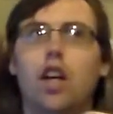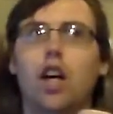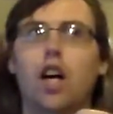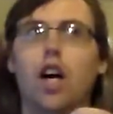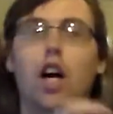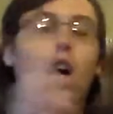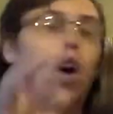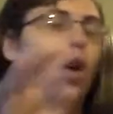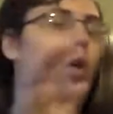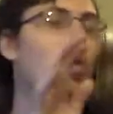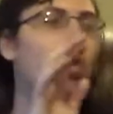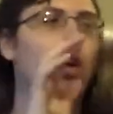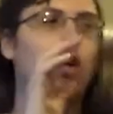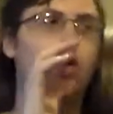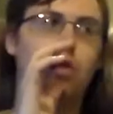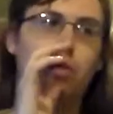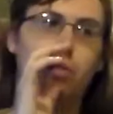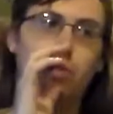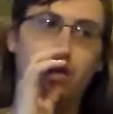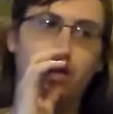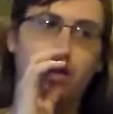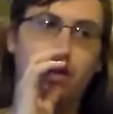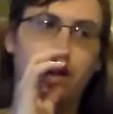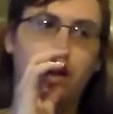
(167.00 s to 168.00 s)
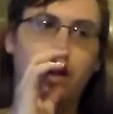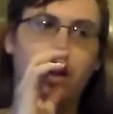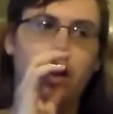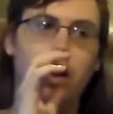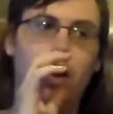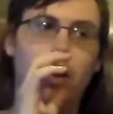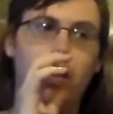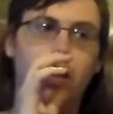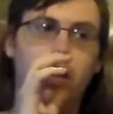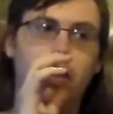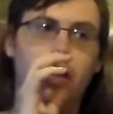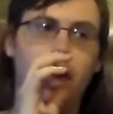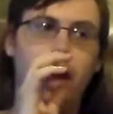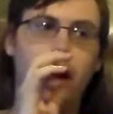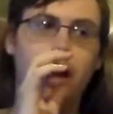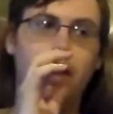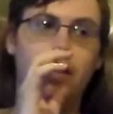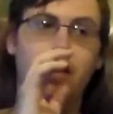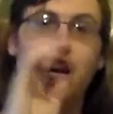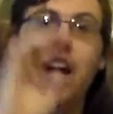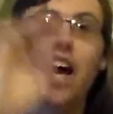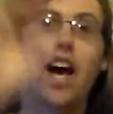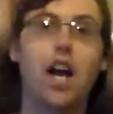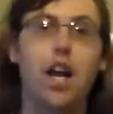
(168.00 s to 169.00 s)
Also, one thing to note is that
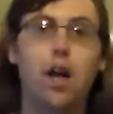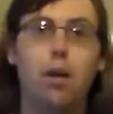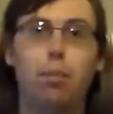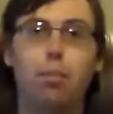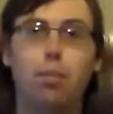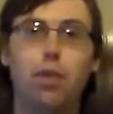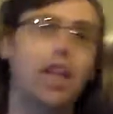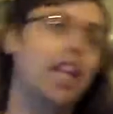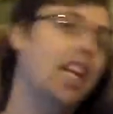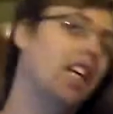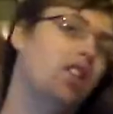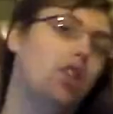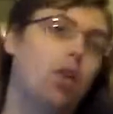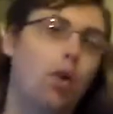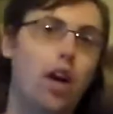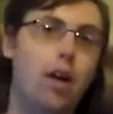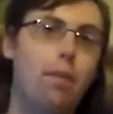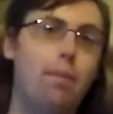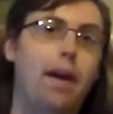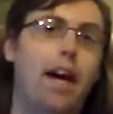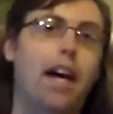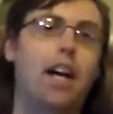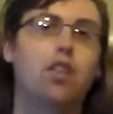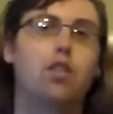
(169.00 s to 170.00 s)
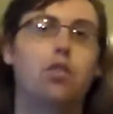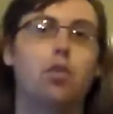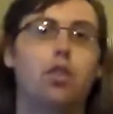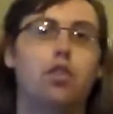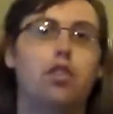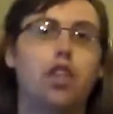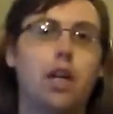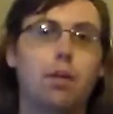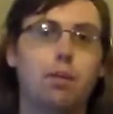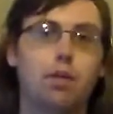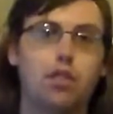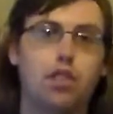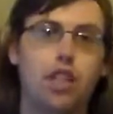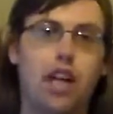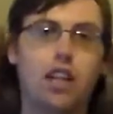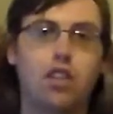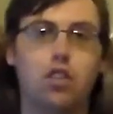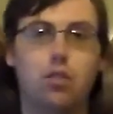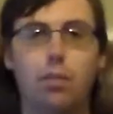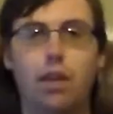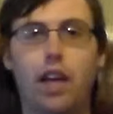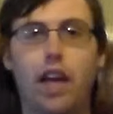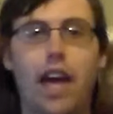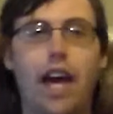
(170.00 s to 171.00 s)
it's not an obligatory backstory drop, because
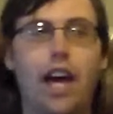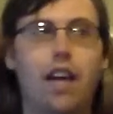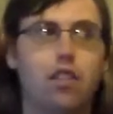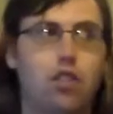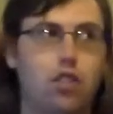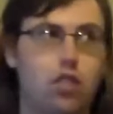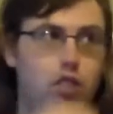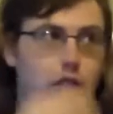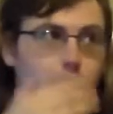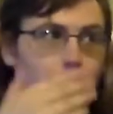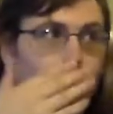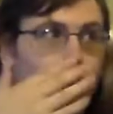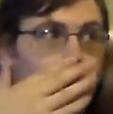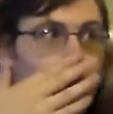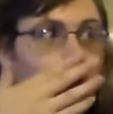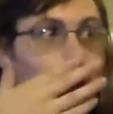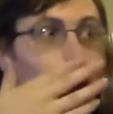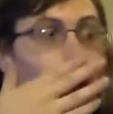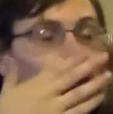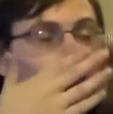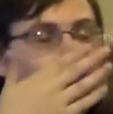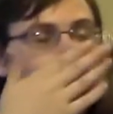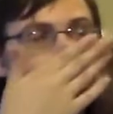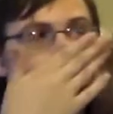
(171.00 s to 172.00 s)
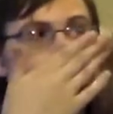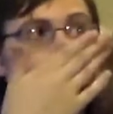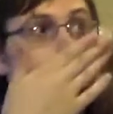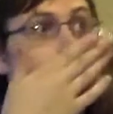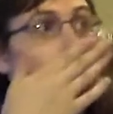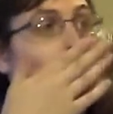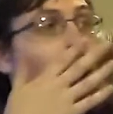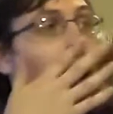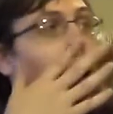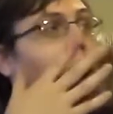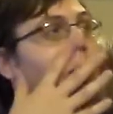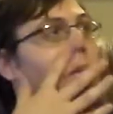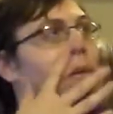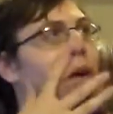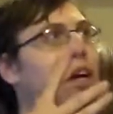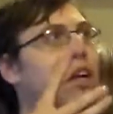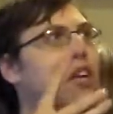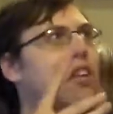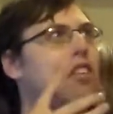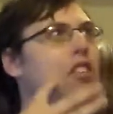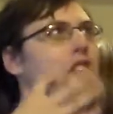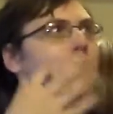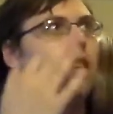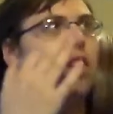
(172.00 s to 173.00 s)
Tatsumi asks about Shell and
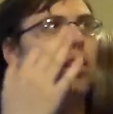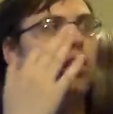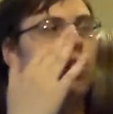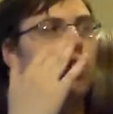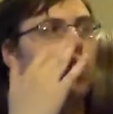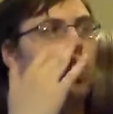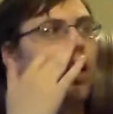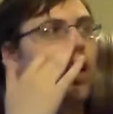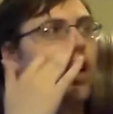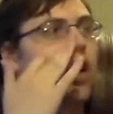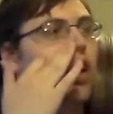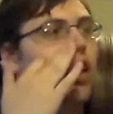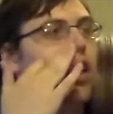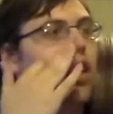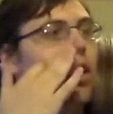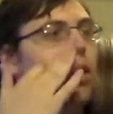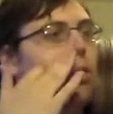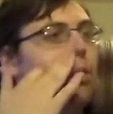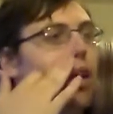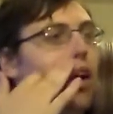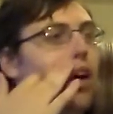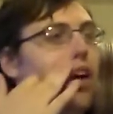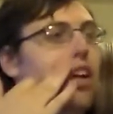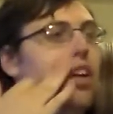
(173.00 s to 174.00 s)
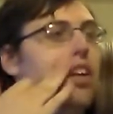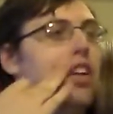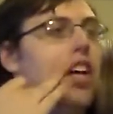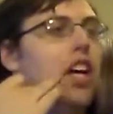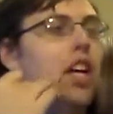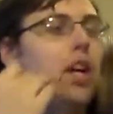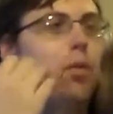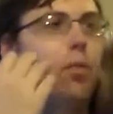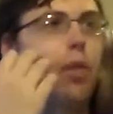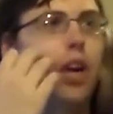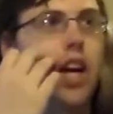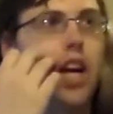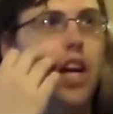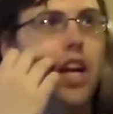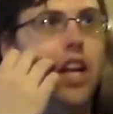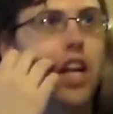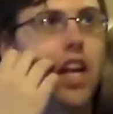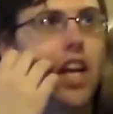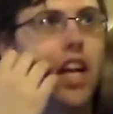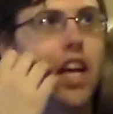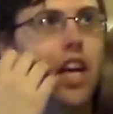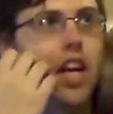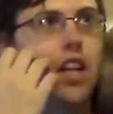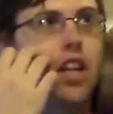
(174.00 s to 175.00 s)
why she's hard on Night
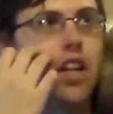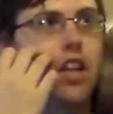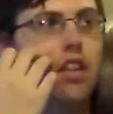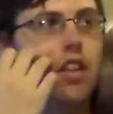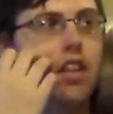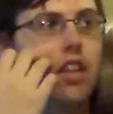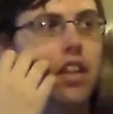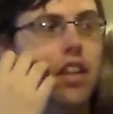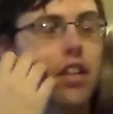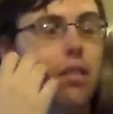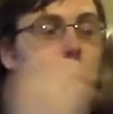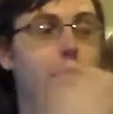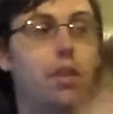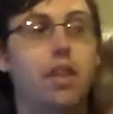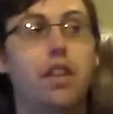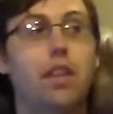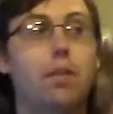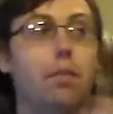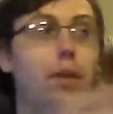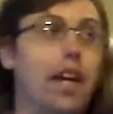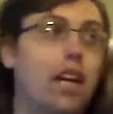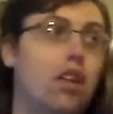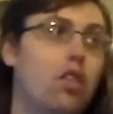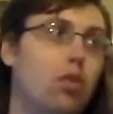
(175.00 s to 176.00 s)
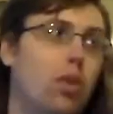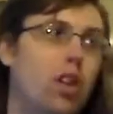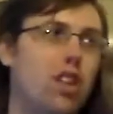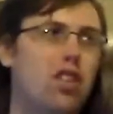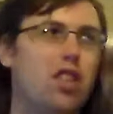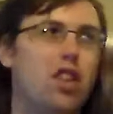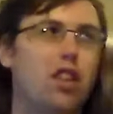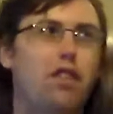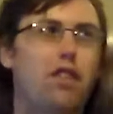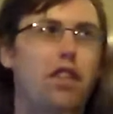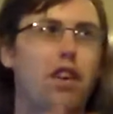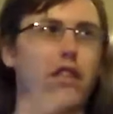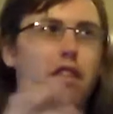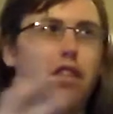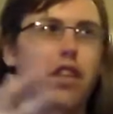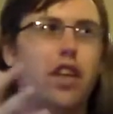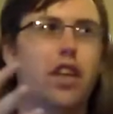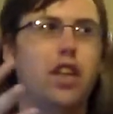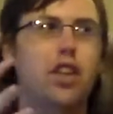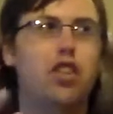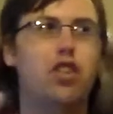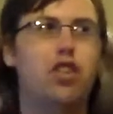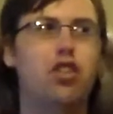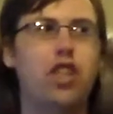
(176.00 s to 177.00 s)
Raid, and the backstory itself felt
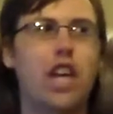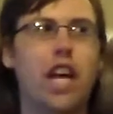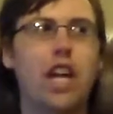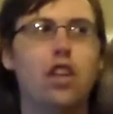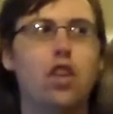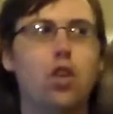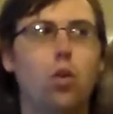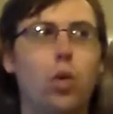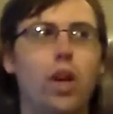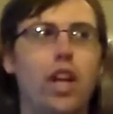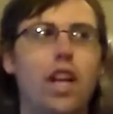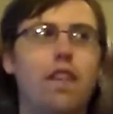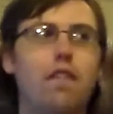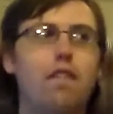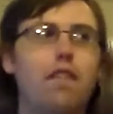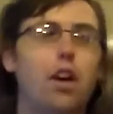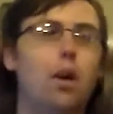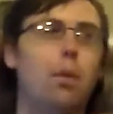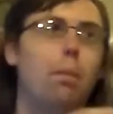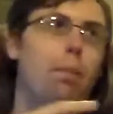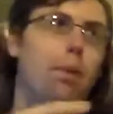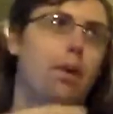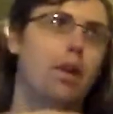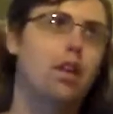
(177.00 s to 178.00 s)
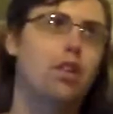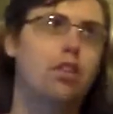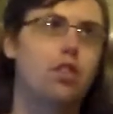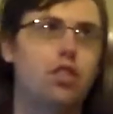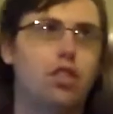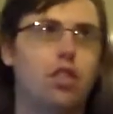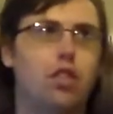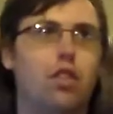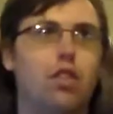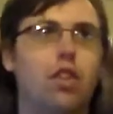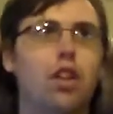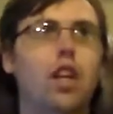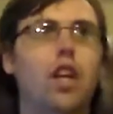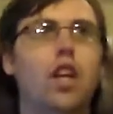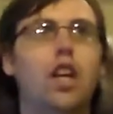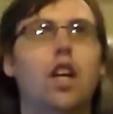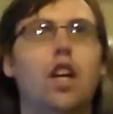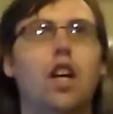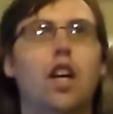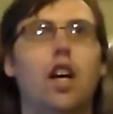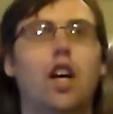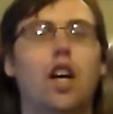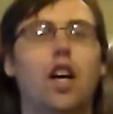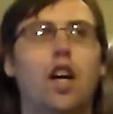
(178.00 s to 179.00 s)
very genuine. It felt personal.
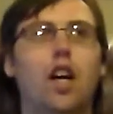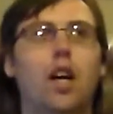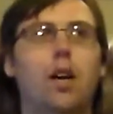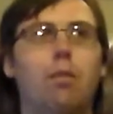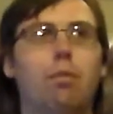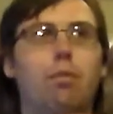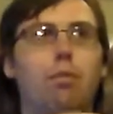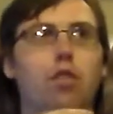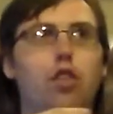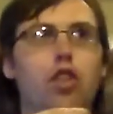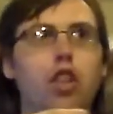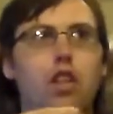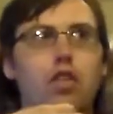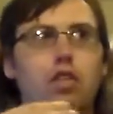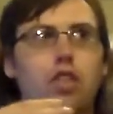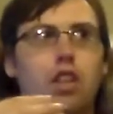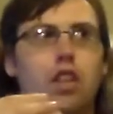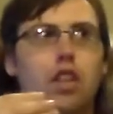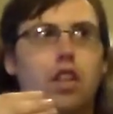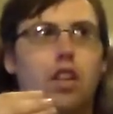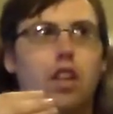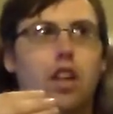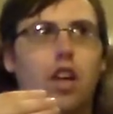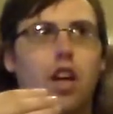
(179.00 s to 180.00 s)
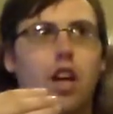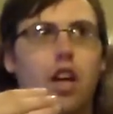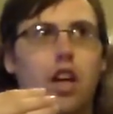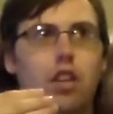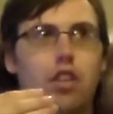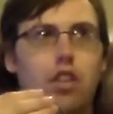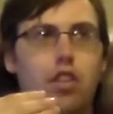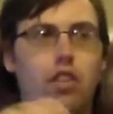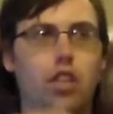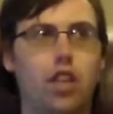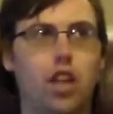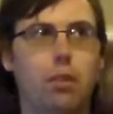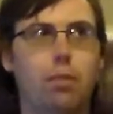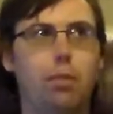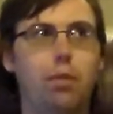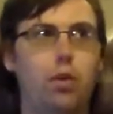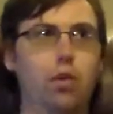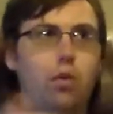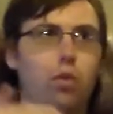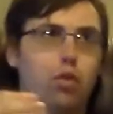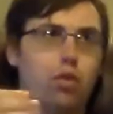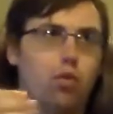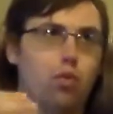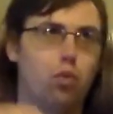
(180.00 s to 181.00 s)
Jessica
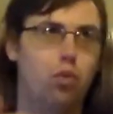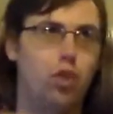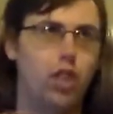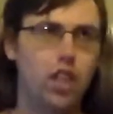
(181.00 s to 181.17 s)
Boone was